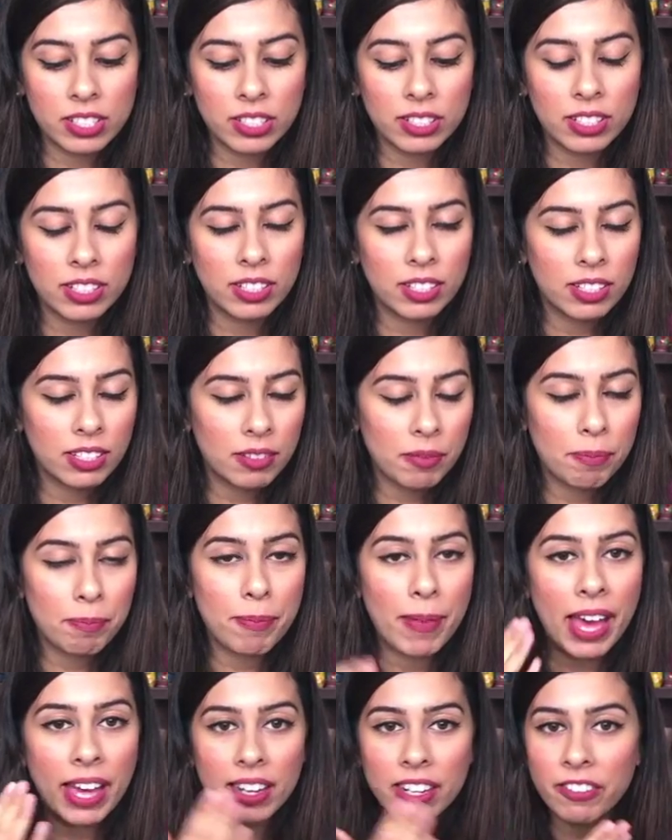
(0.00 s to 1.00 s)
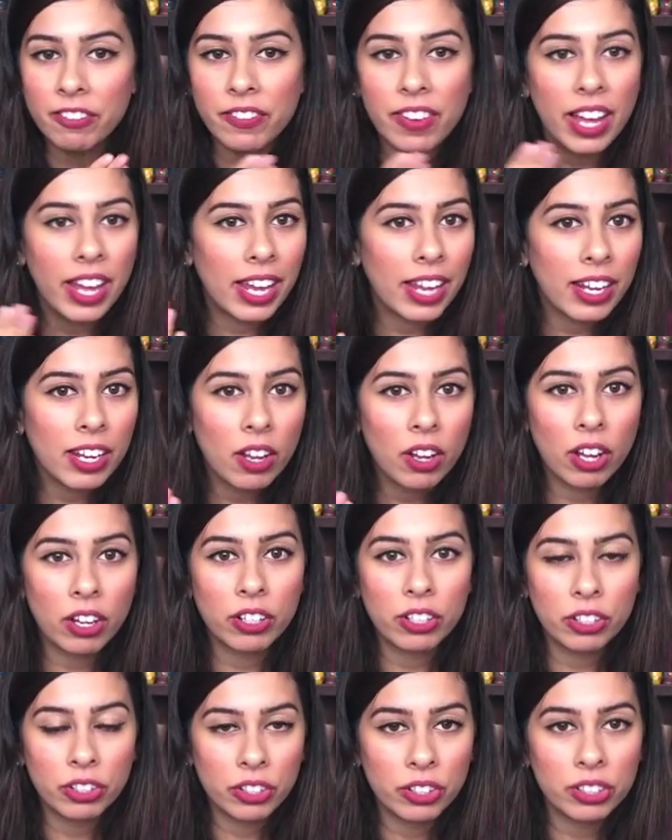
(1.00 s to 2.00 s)
gonna mattify
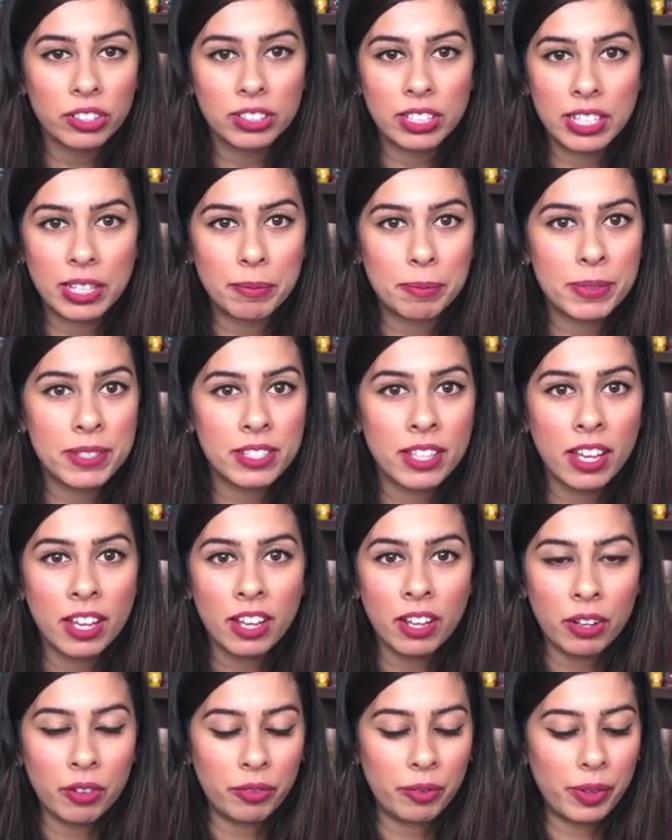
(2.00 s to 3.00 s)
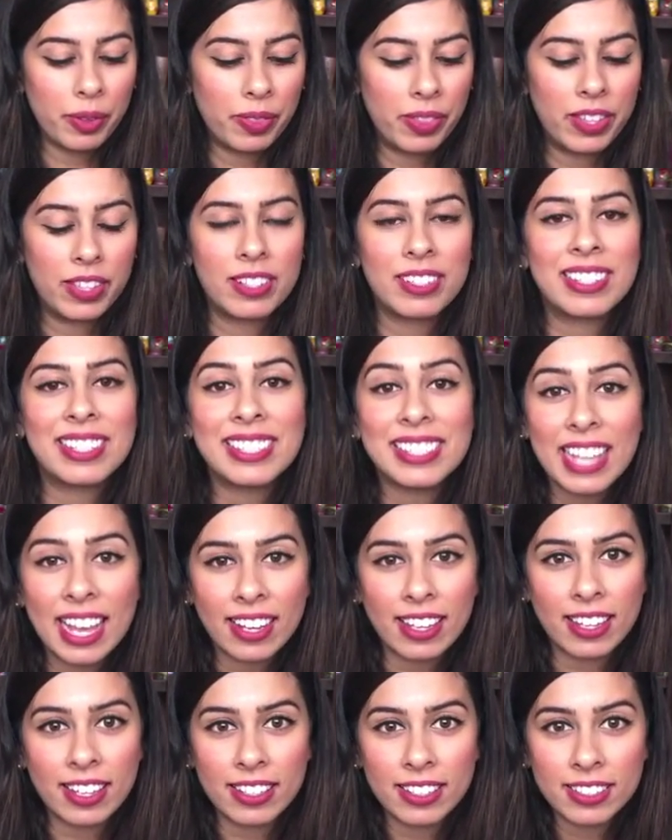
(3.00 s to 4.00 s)
on your lips within
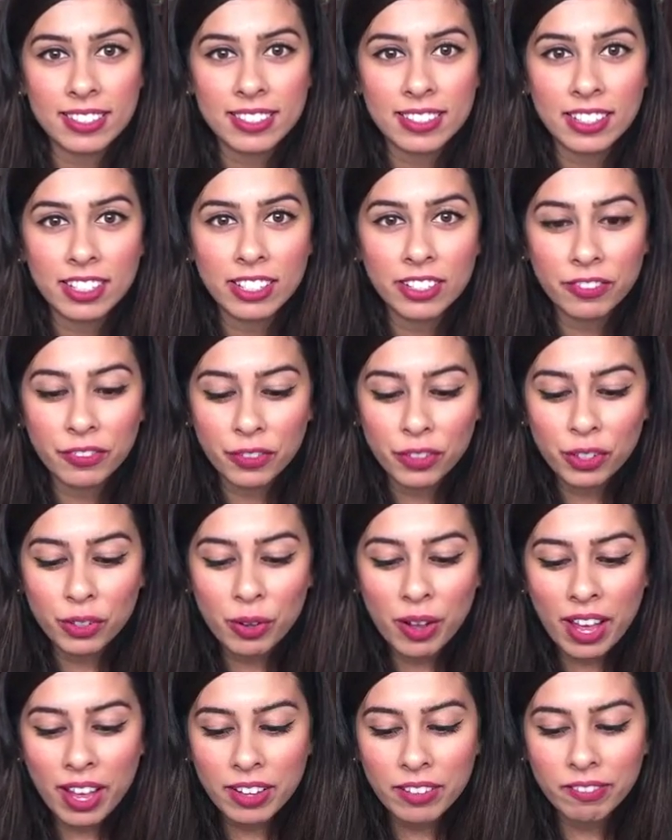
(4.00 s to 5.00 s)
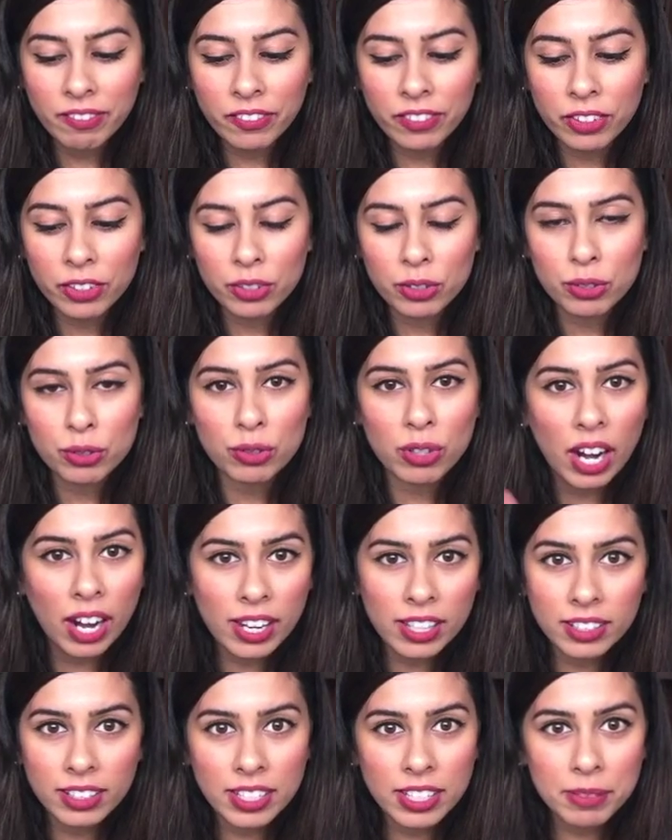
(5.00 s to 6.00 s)
seconds. If you have
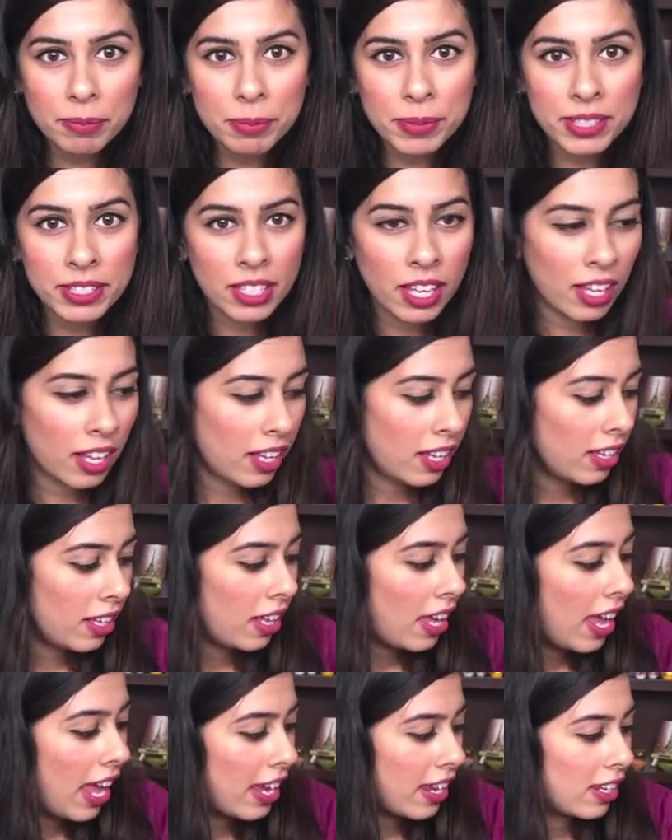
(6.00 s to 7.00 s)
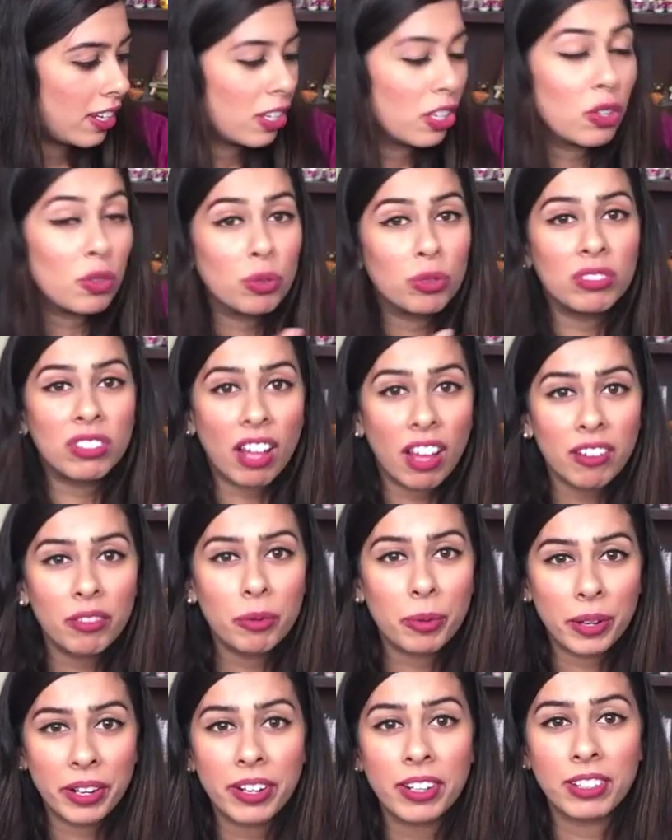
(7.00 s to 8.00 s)
dry lips and you
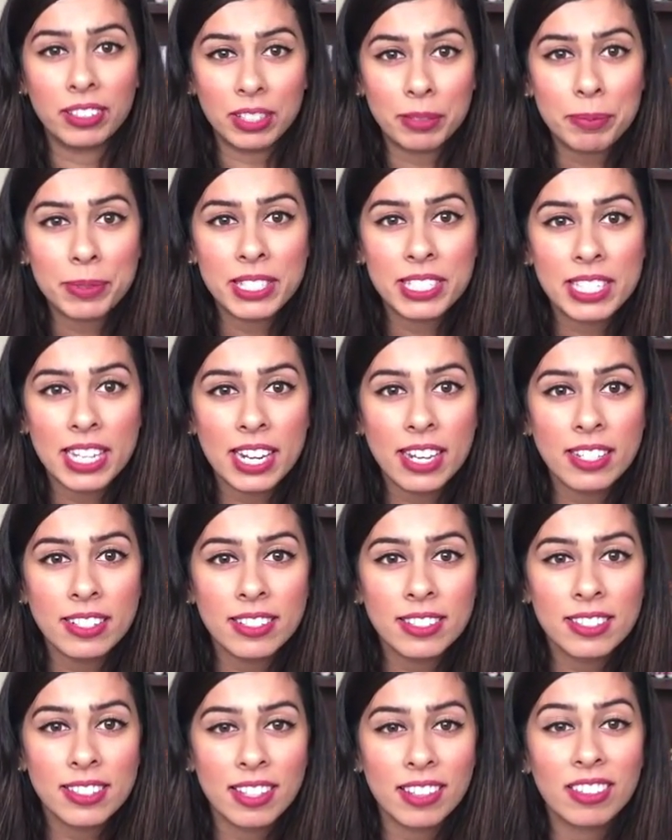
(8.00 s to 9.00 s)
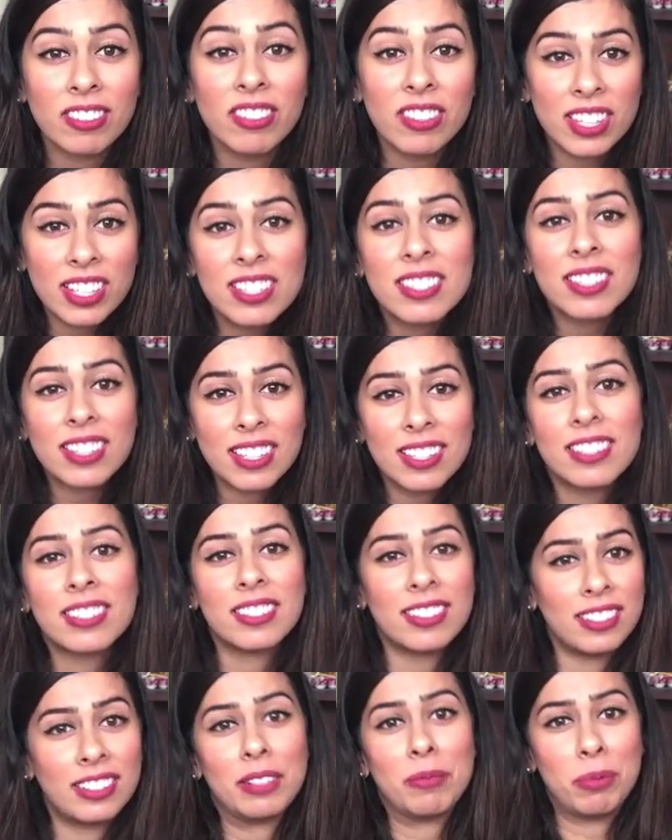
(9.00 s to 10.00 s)
love wearing lip stains, this is
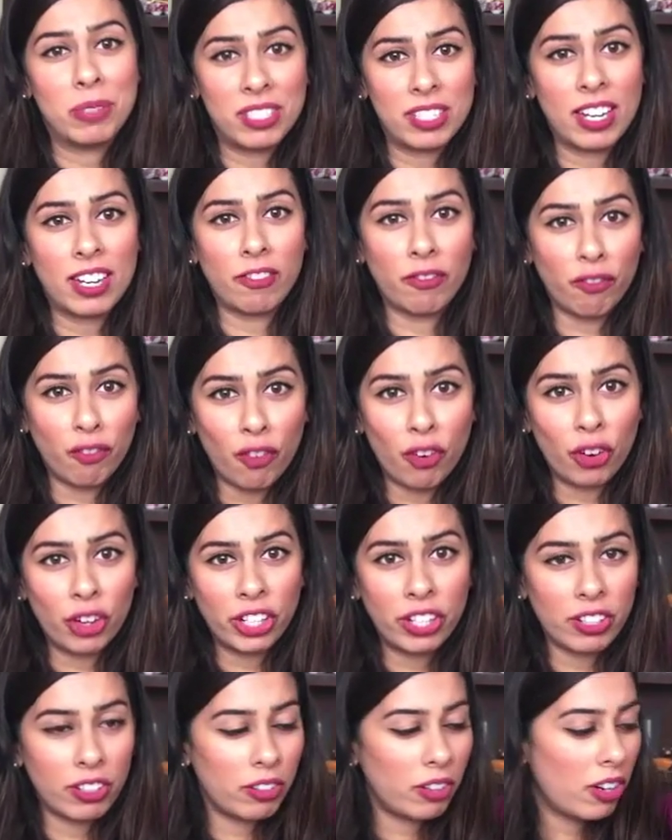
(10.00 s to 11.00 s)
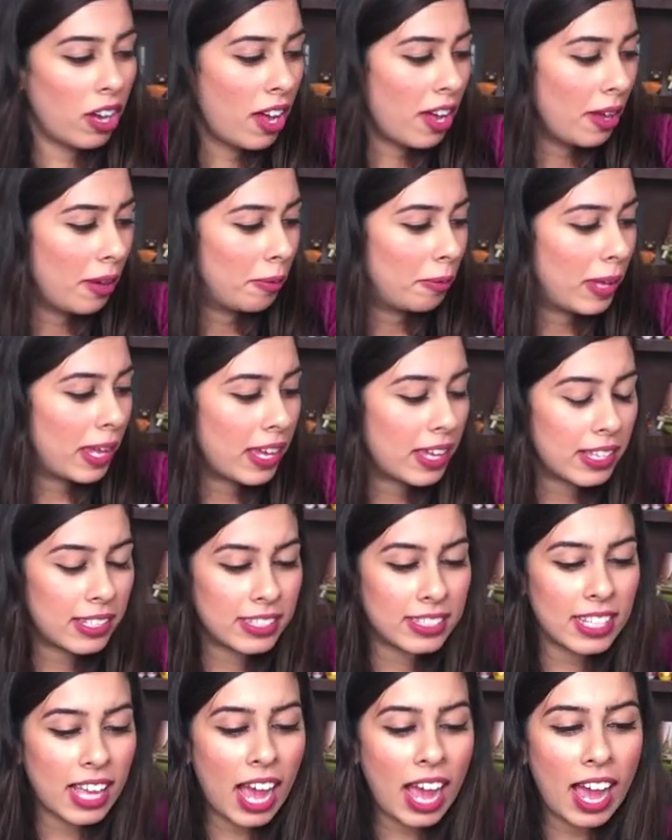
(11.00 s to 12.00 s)
the lip stain for you,
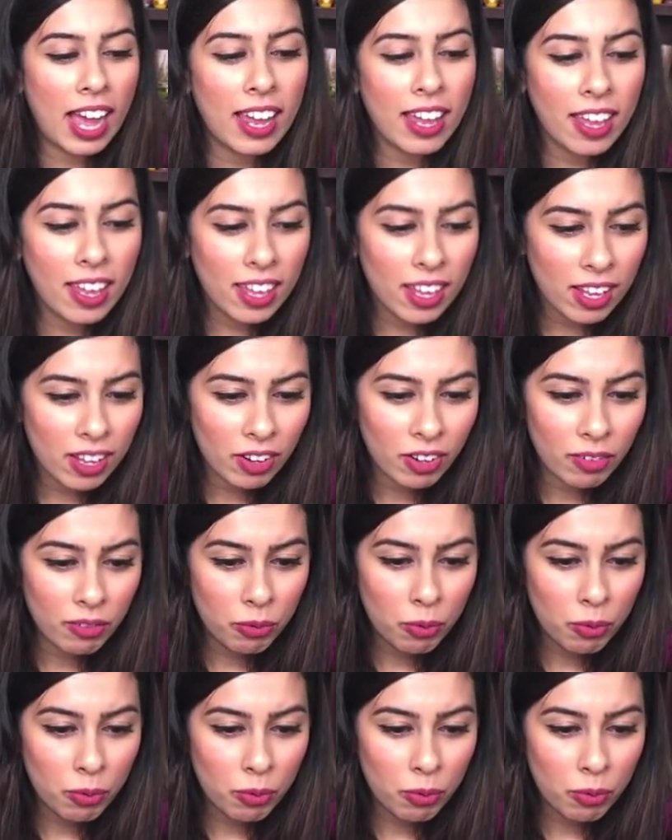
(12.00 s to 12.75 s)
because I